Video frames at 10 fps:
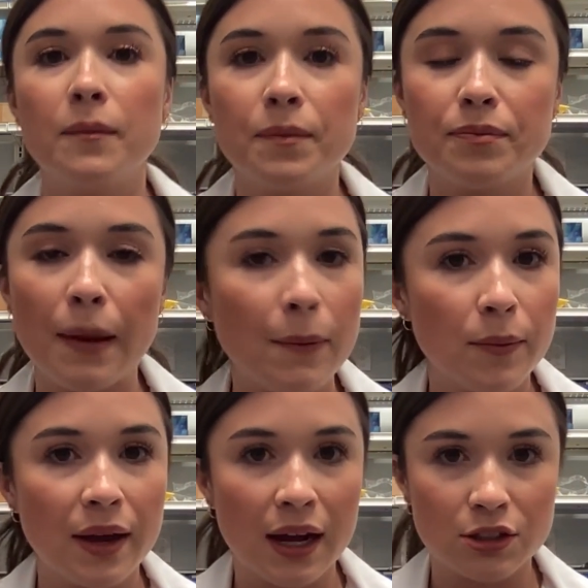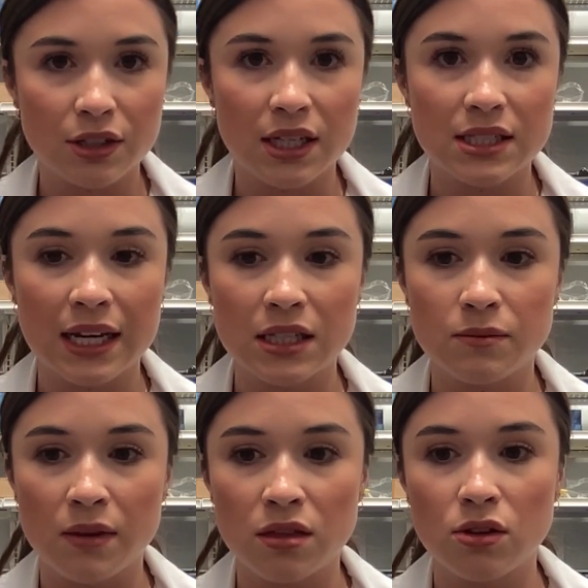Peppermint actually contains
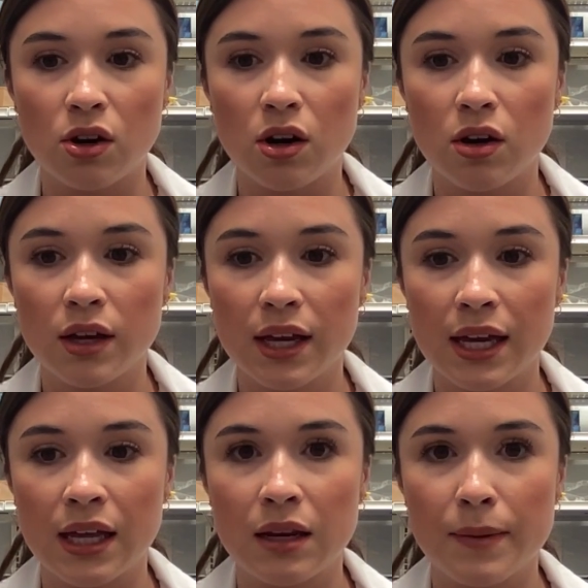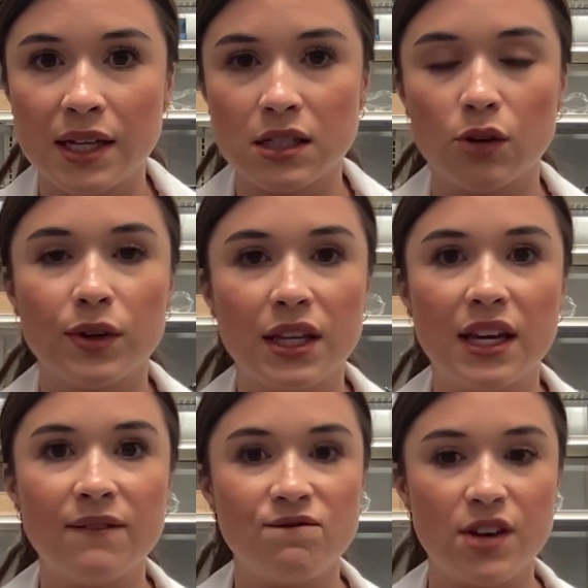menthol, and it makes it a really
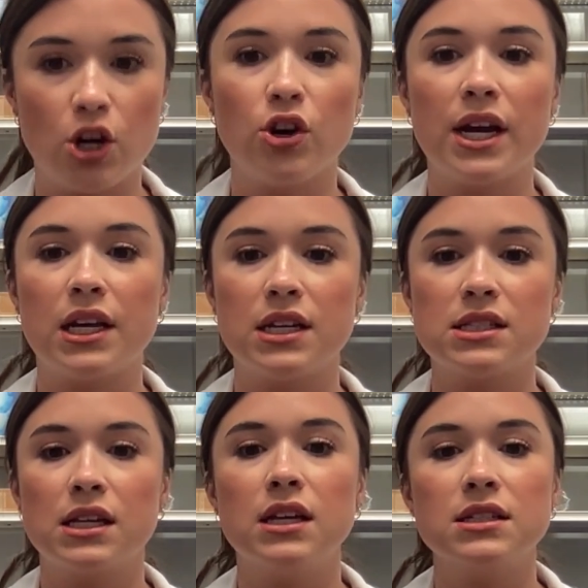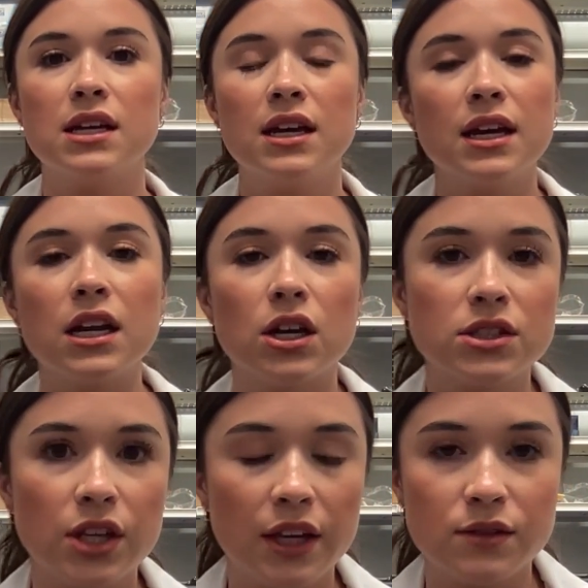invigorating scent, and it also
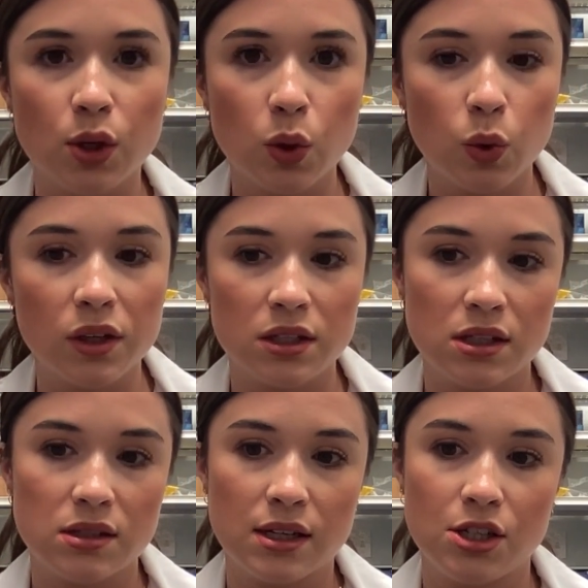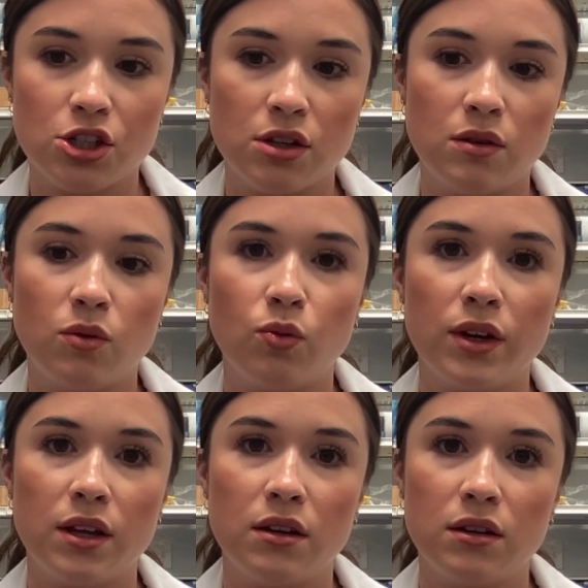gives a cooling sensation
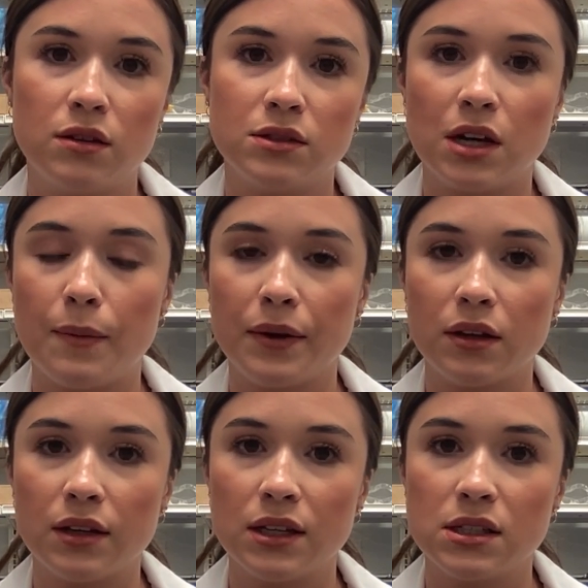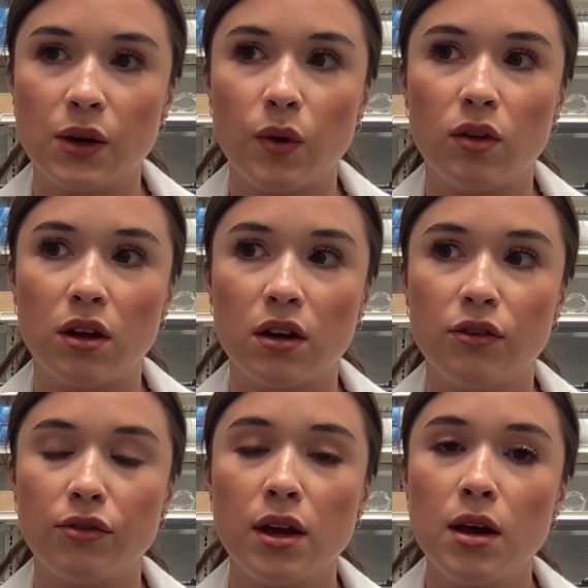when used topically. So a lot of
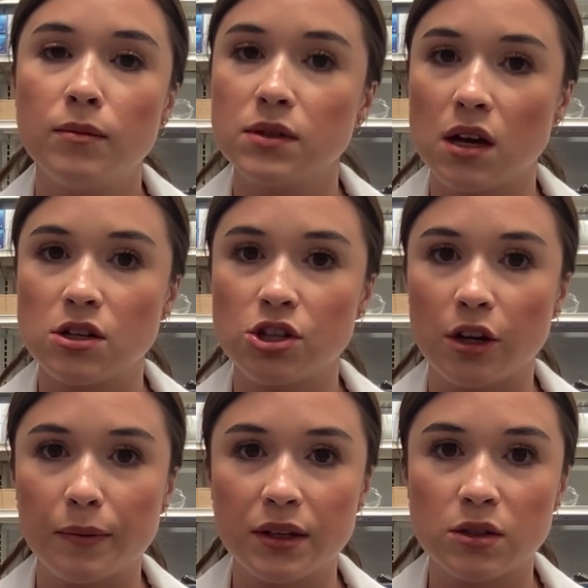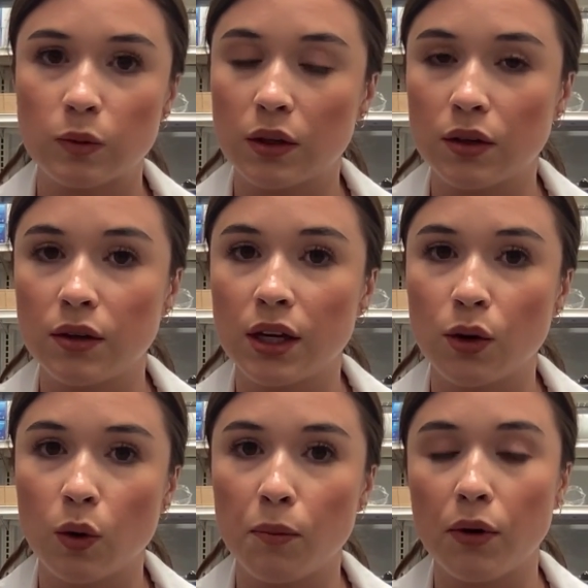massage therapists will
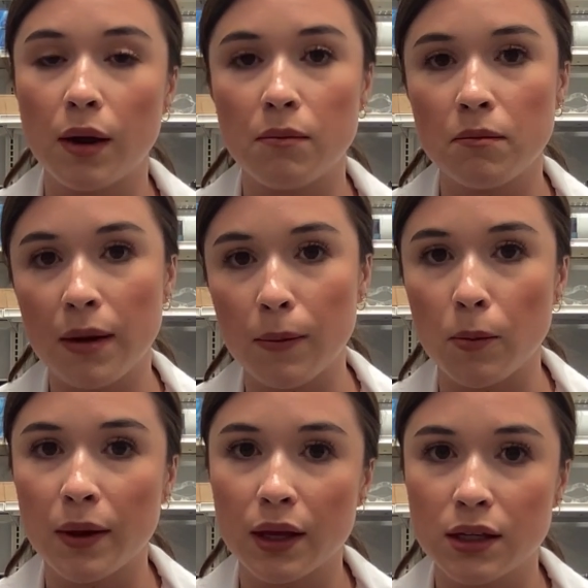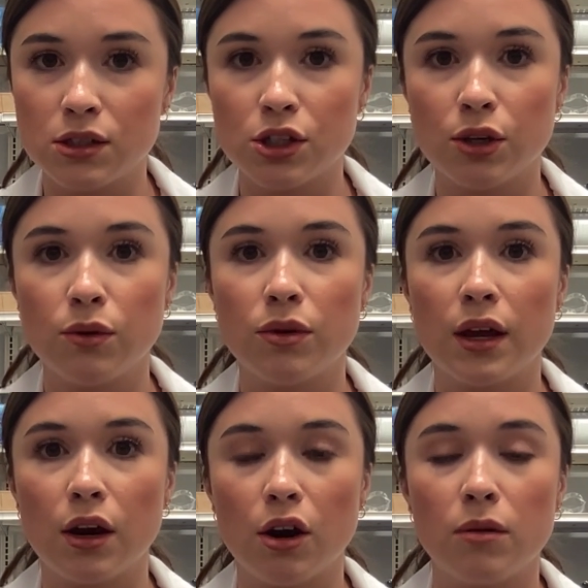incorporate peppermint into
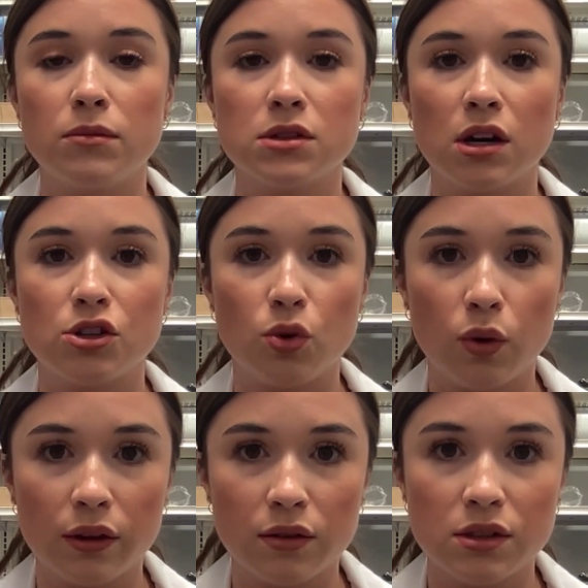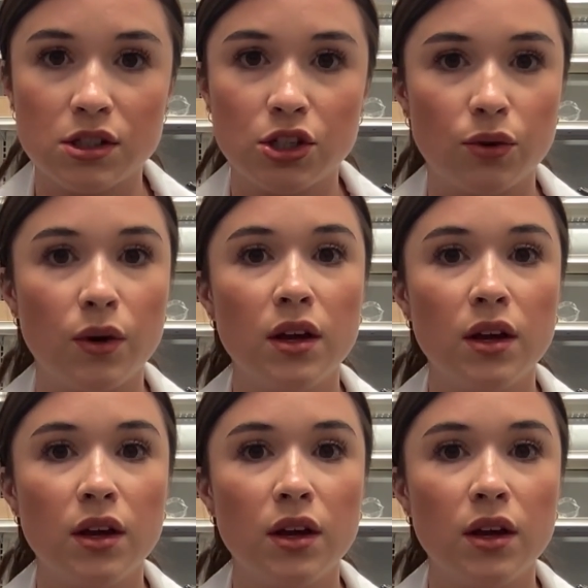their massage oils to